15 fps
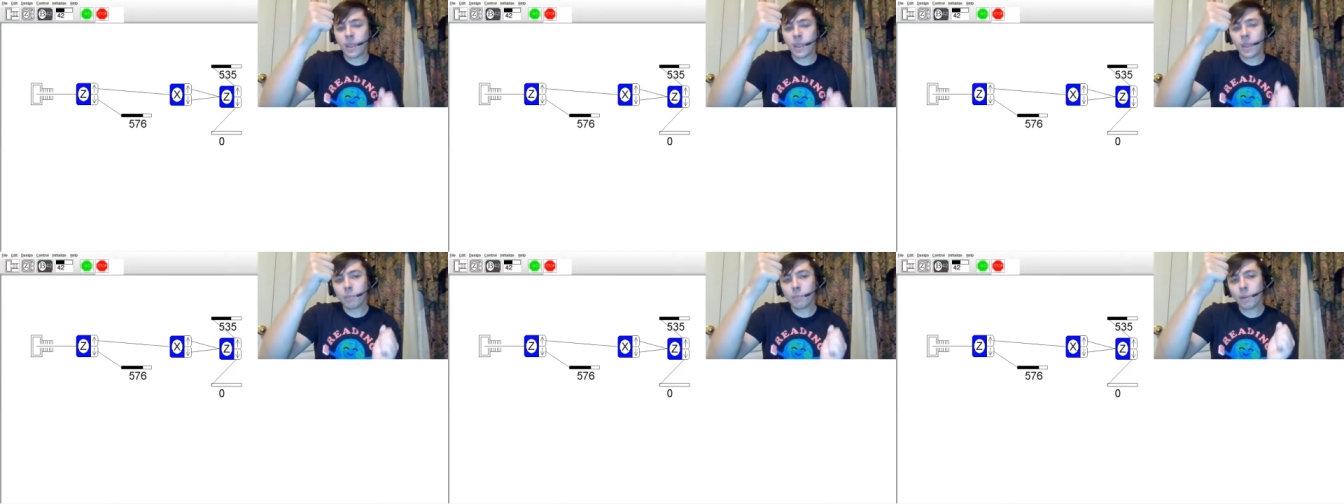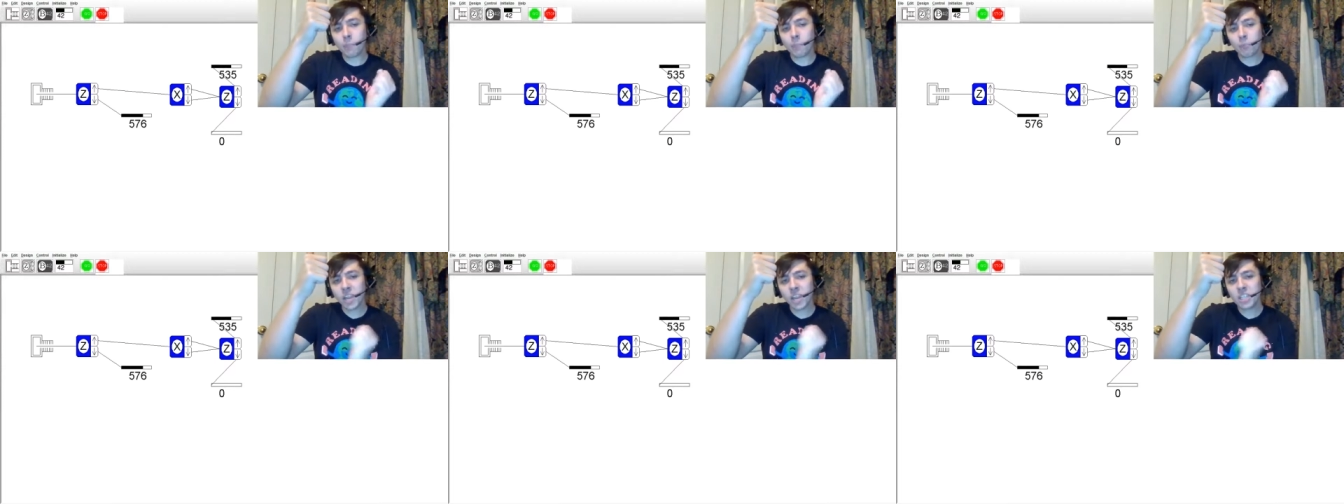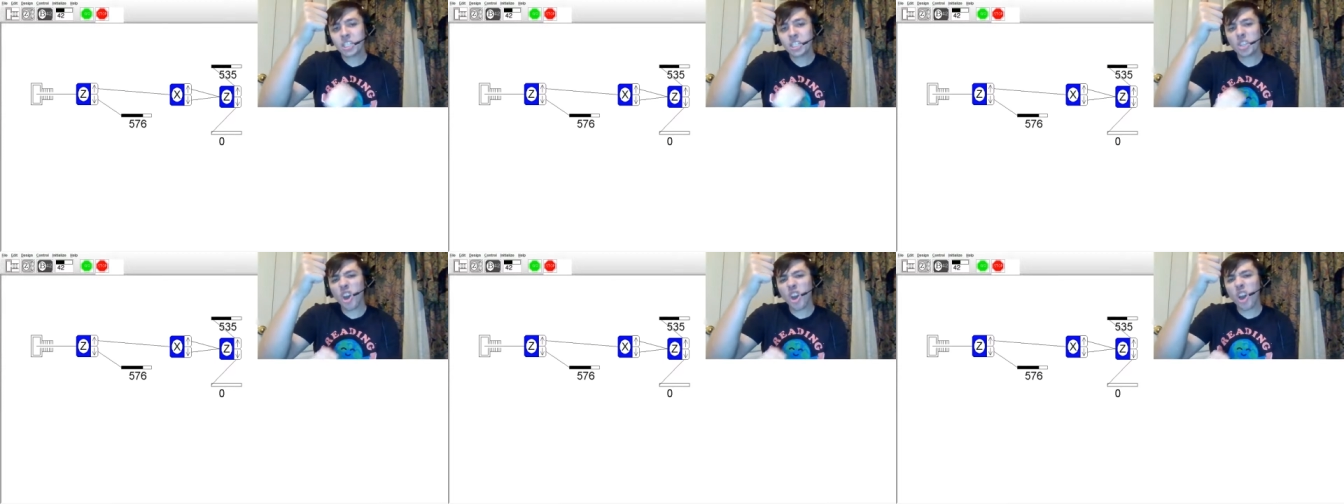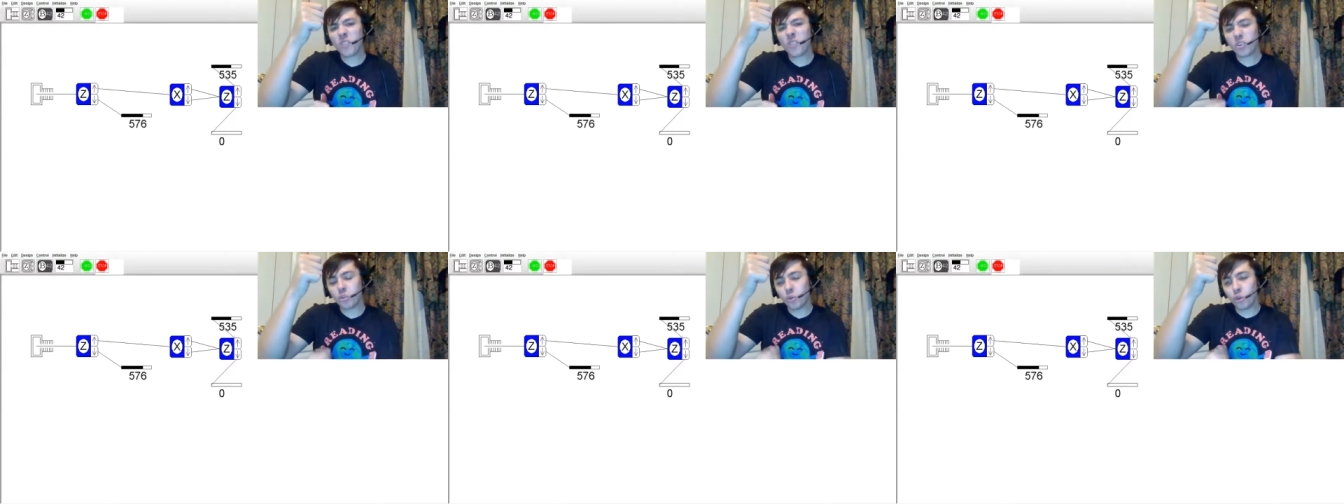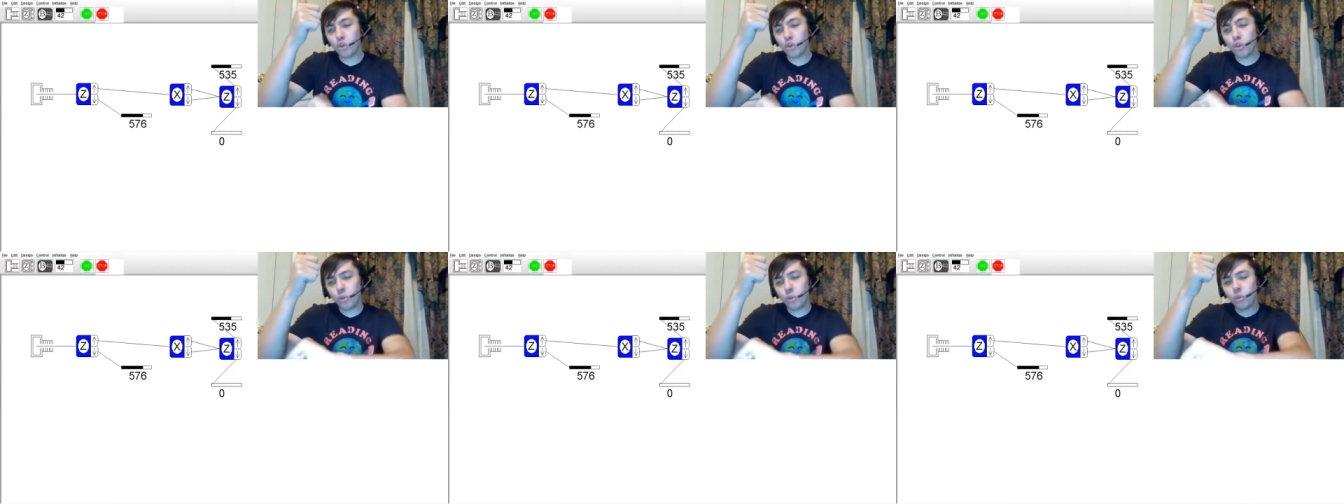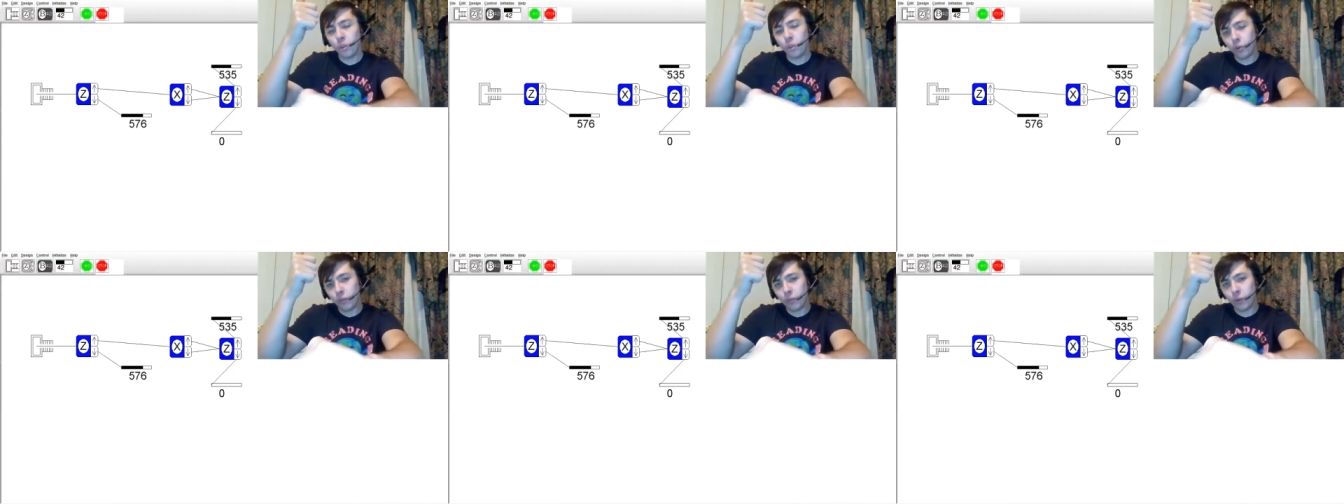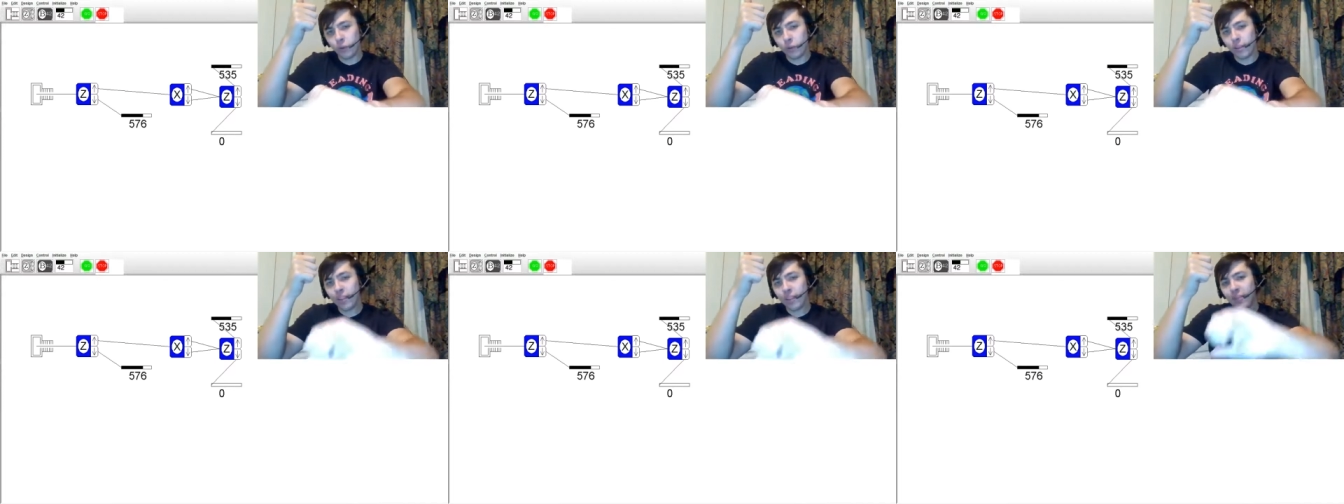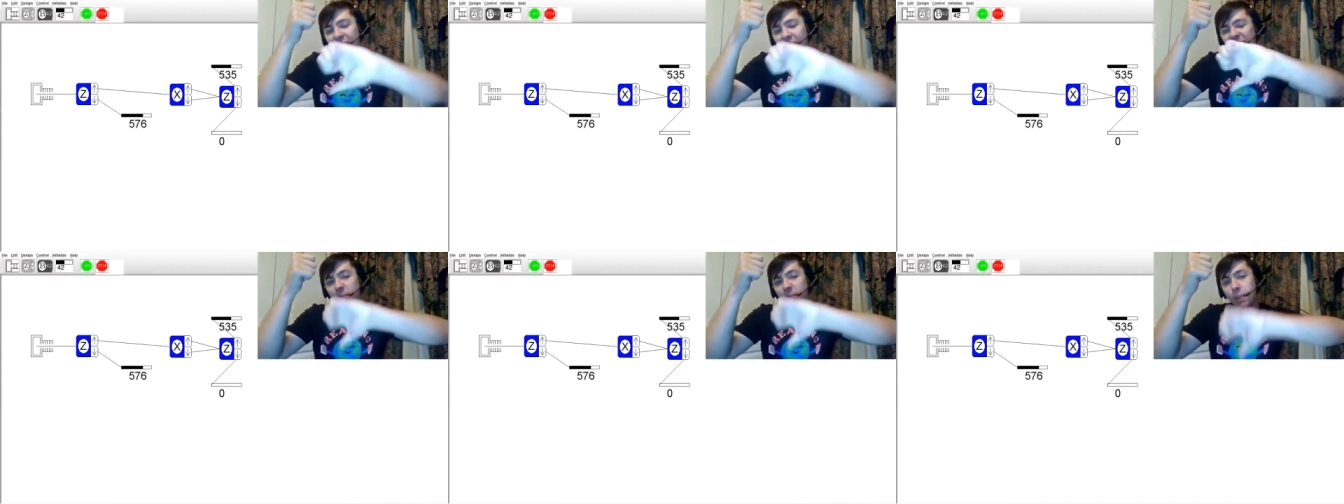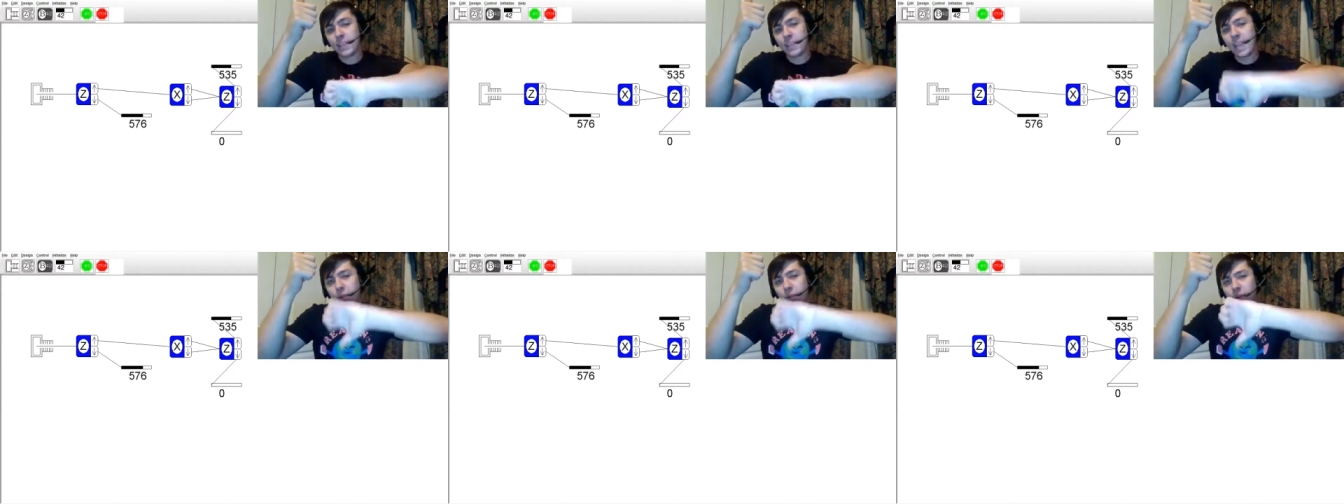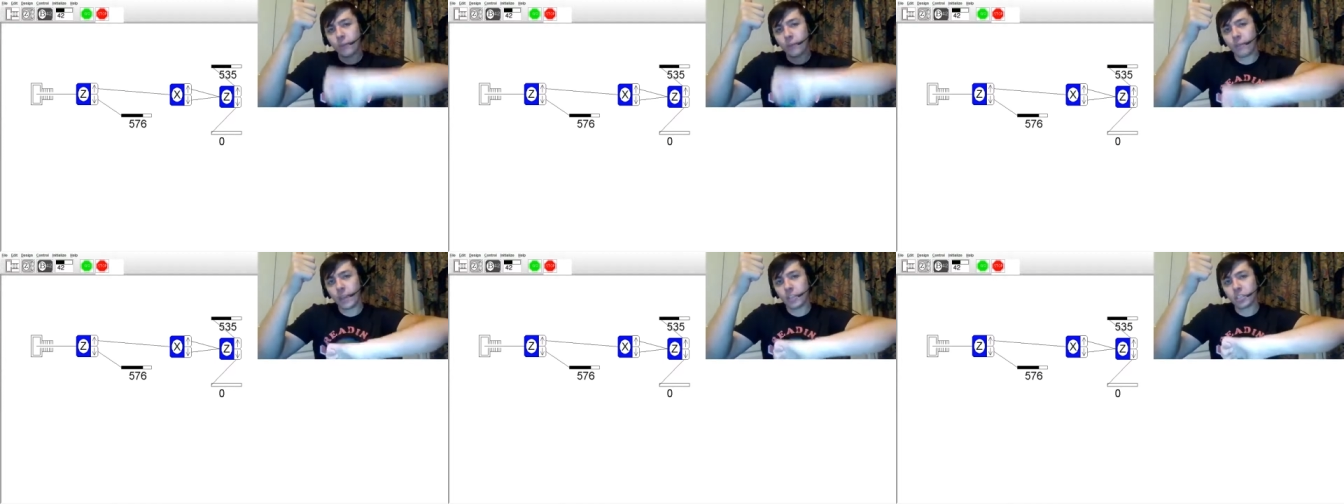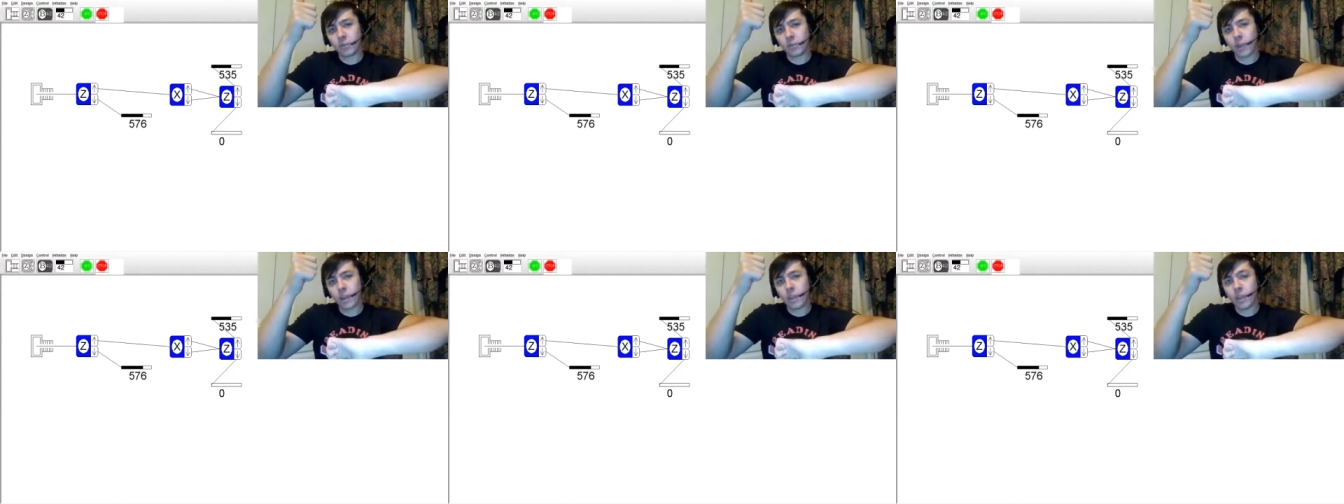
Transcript: but branches off into a new universe that's spin down information, right?